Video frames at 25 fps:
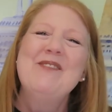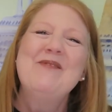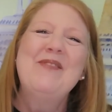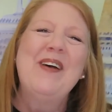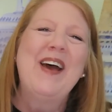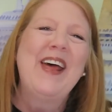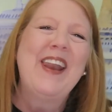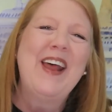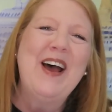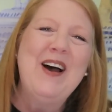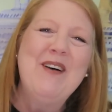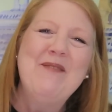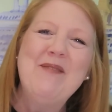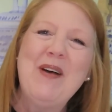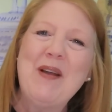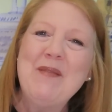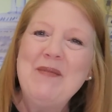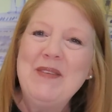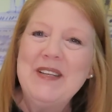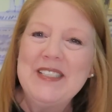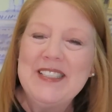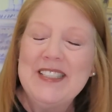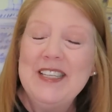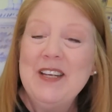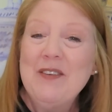but I'm
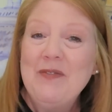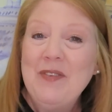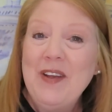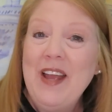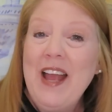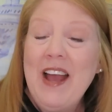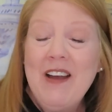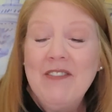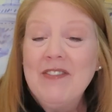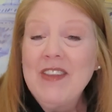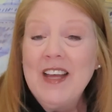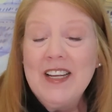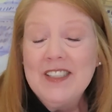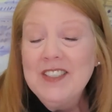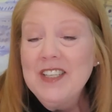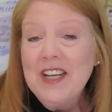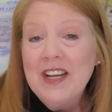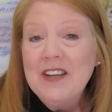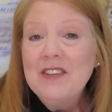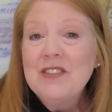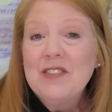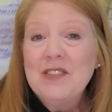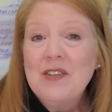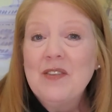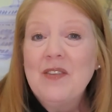going to see if we have that
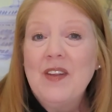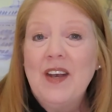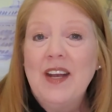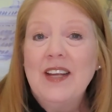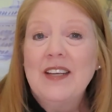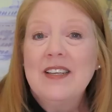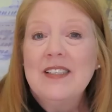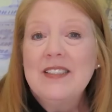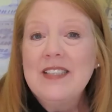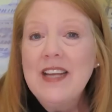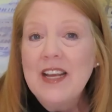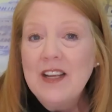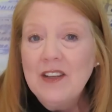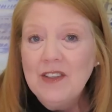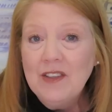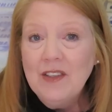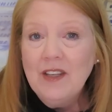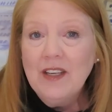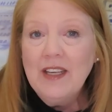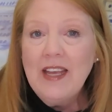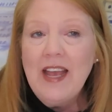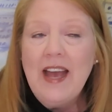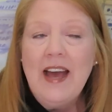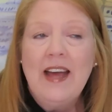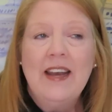channel so that I can take a
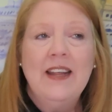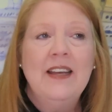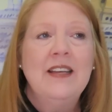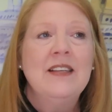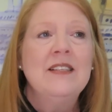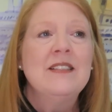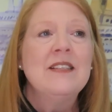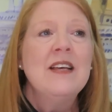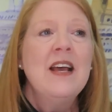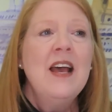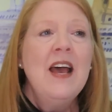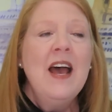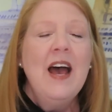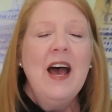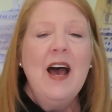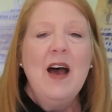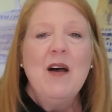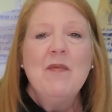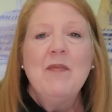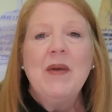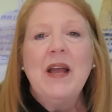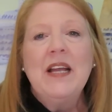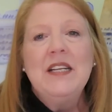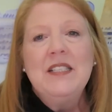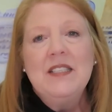look at it.
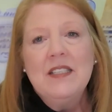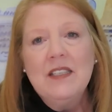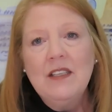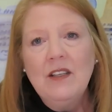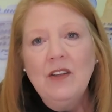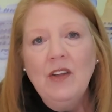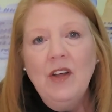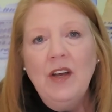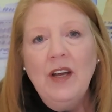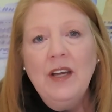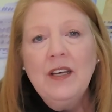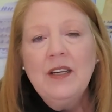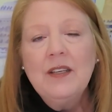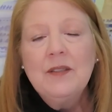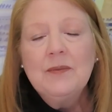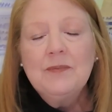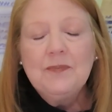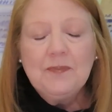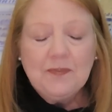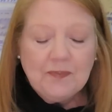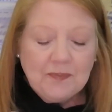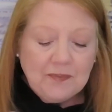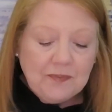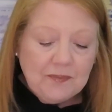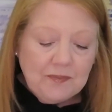I did look.
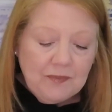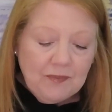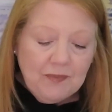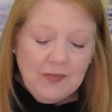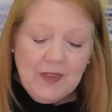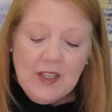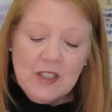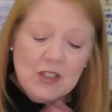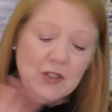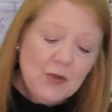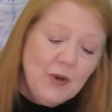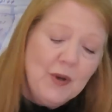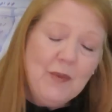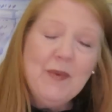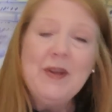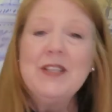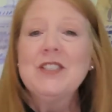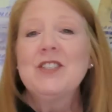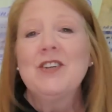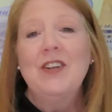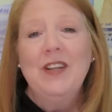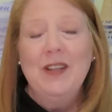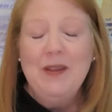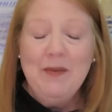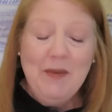So anyway,
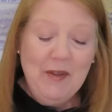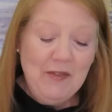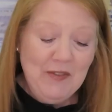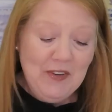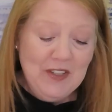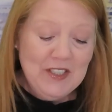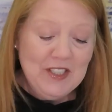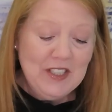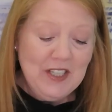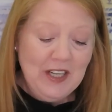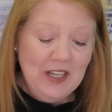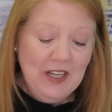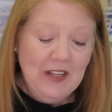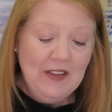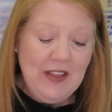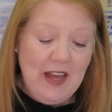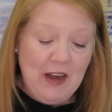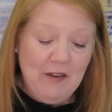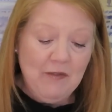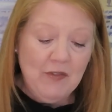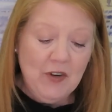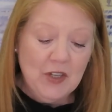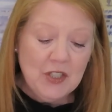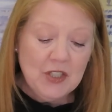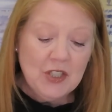sorry, let me finish telling you
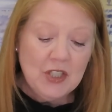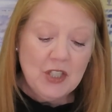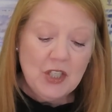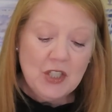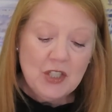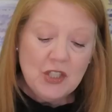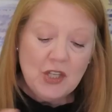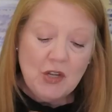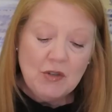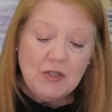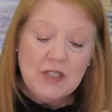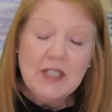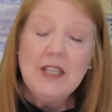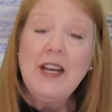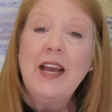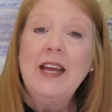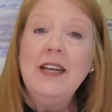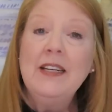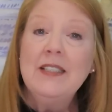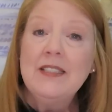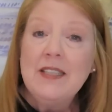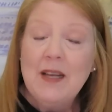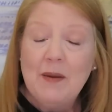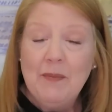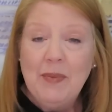that first. So
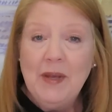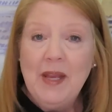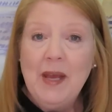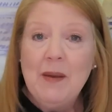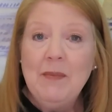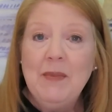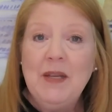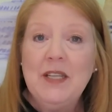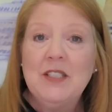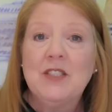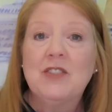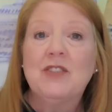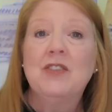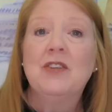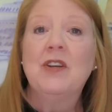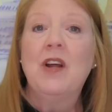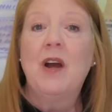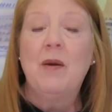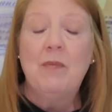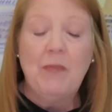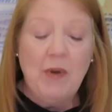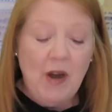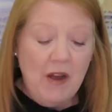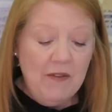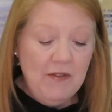tonight at 10 p.m. Eastern
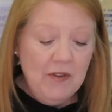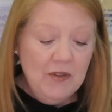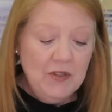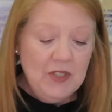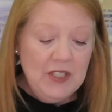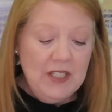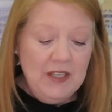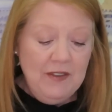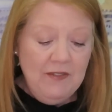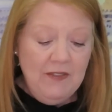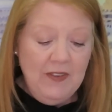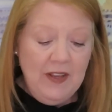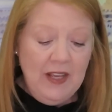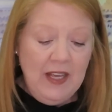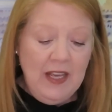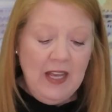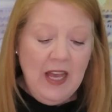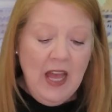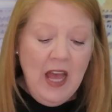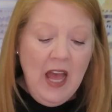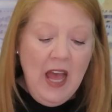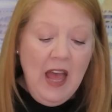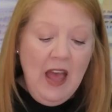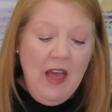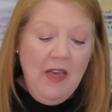on Bravo TV,